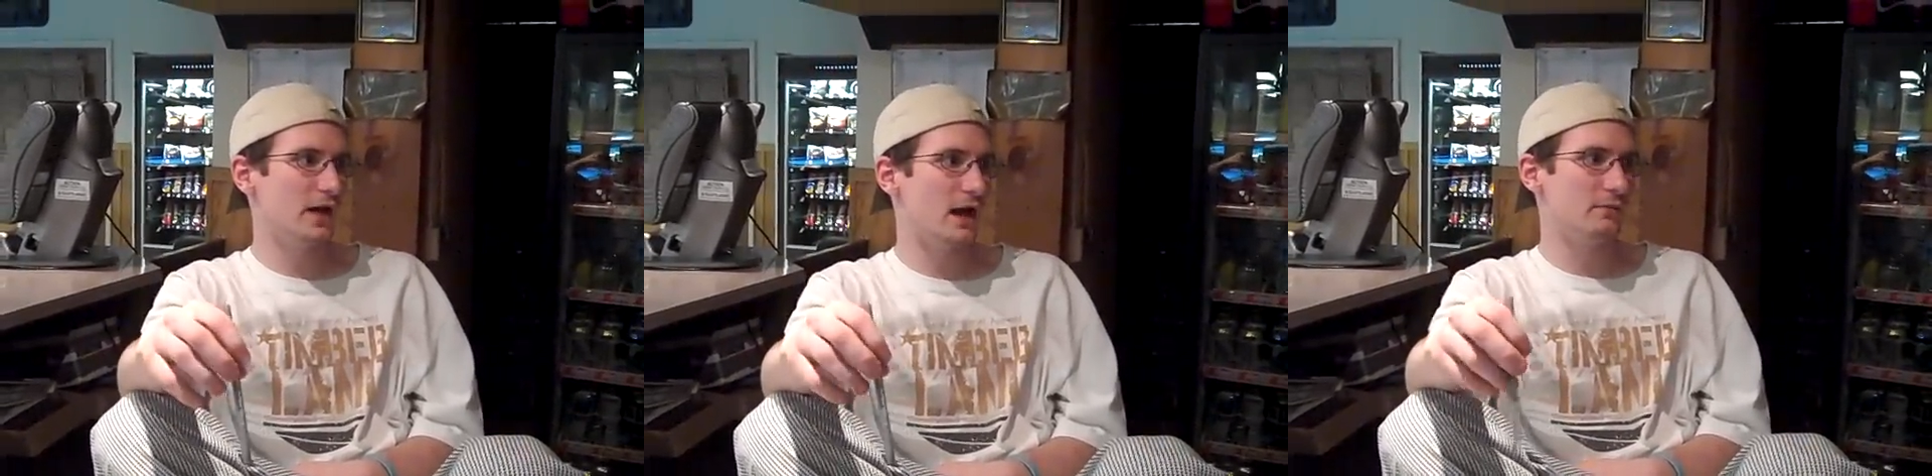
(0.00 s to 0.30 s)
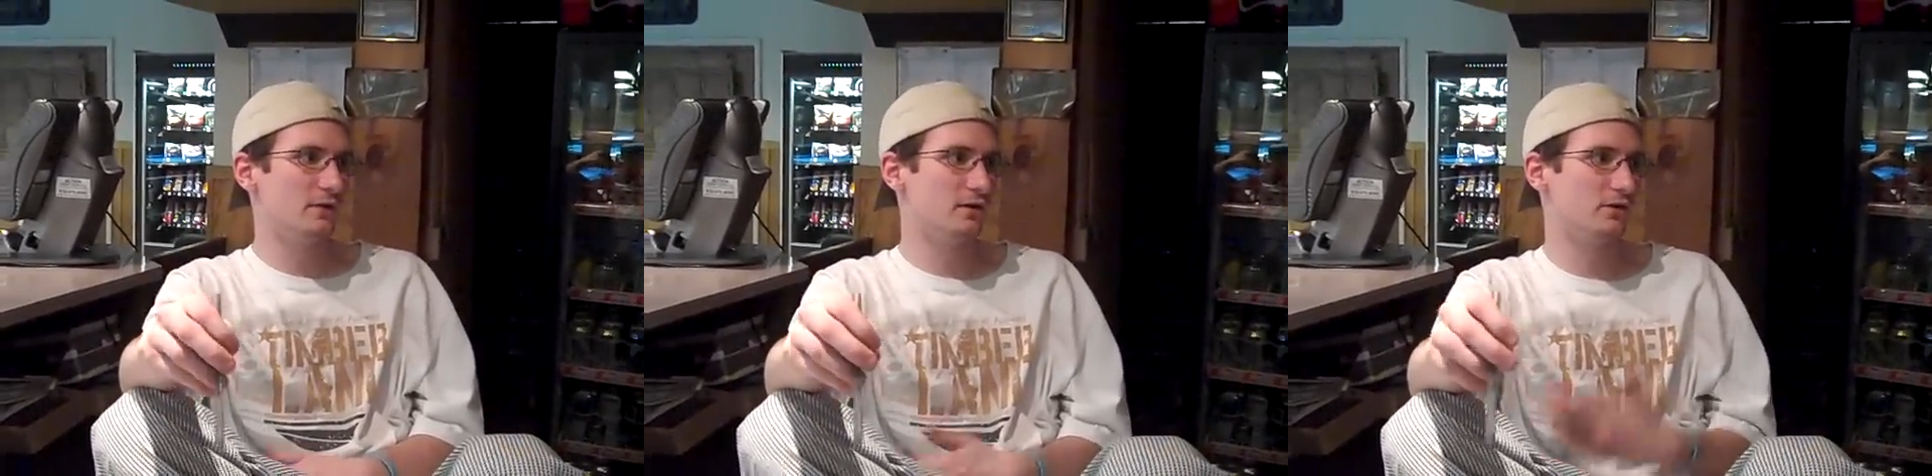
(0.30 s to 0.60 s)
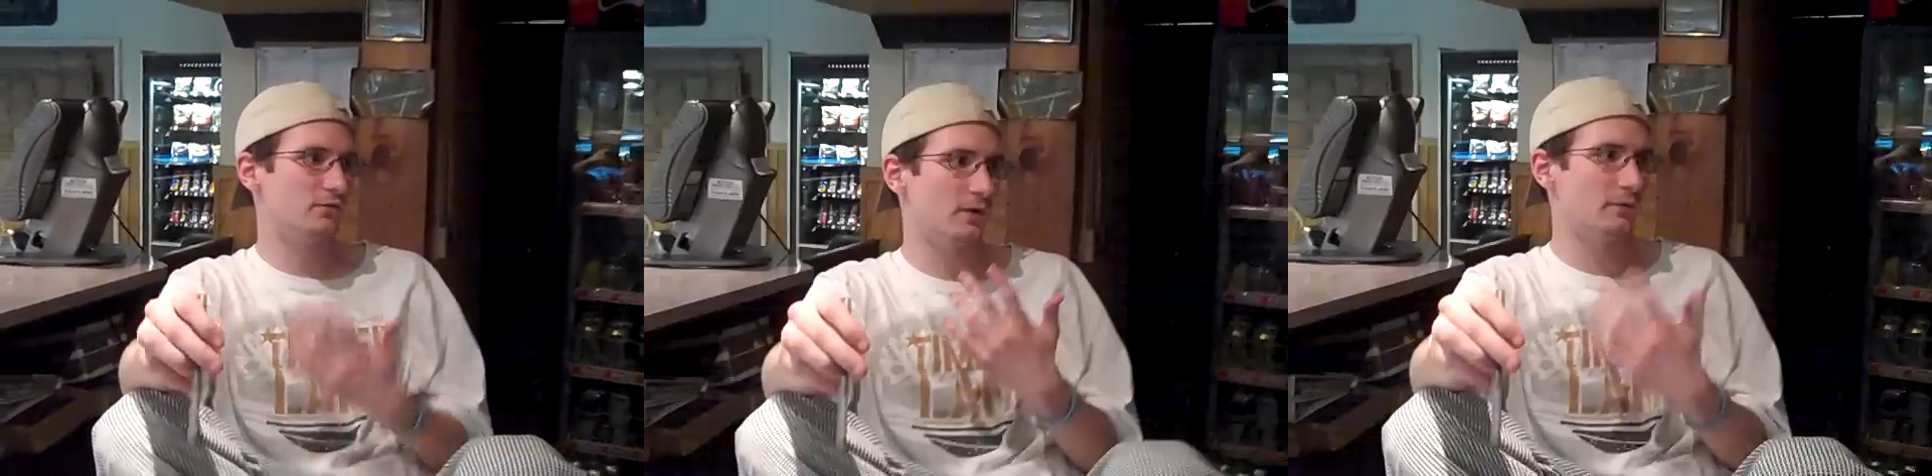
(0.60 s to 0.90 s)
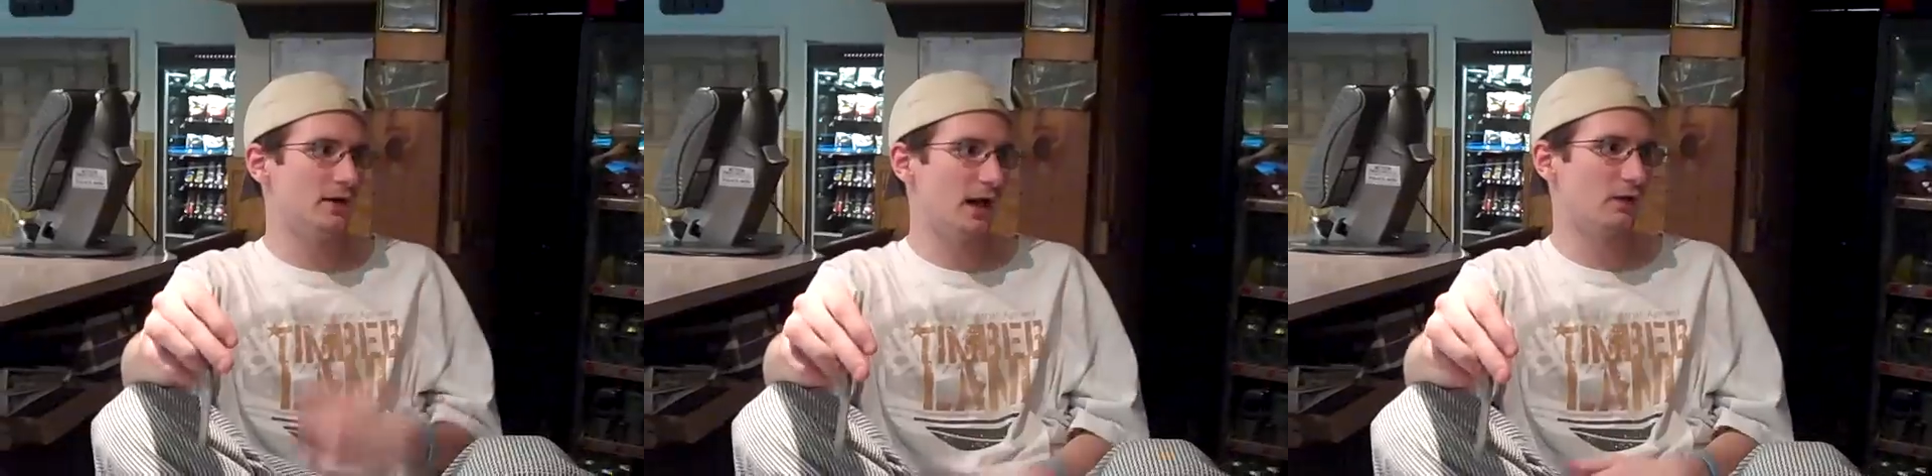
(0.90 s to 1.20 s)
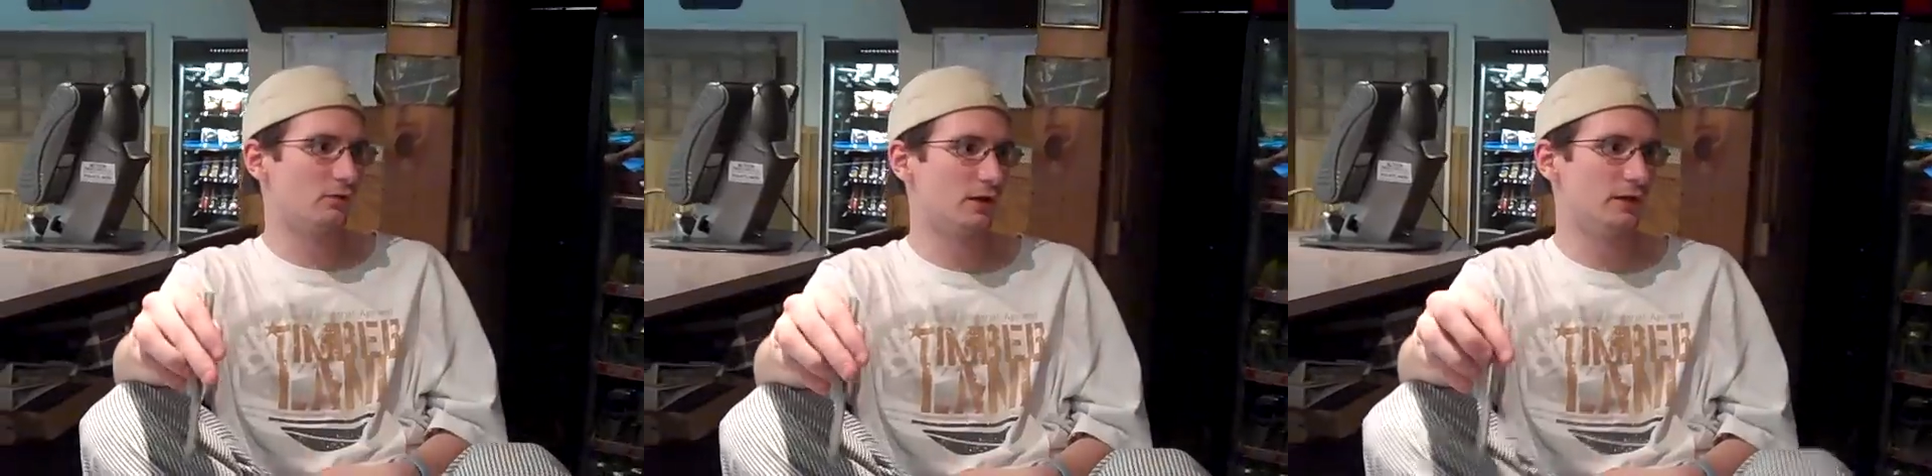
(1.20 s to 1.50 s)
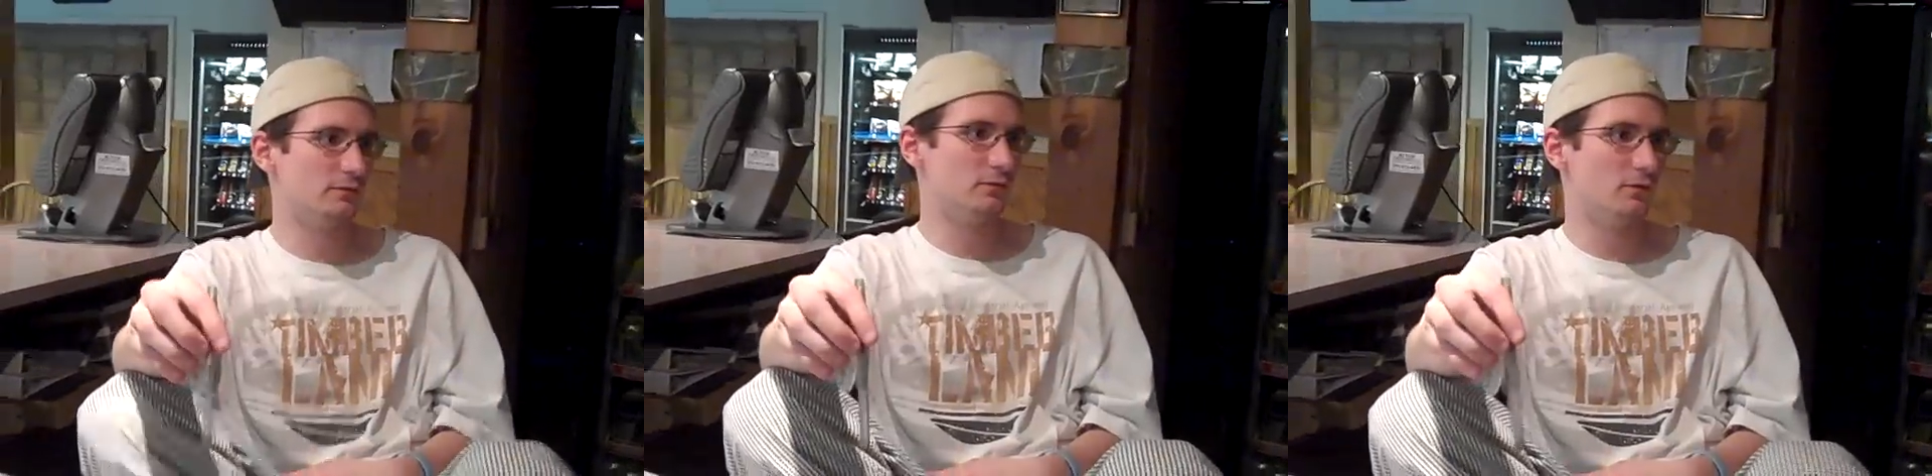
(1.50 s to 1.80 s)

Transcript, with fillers: Yeah, I mean, as, I mean, I don't really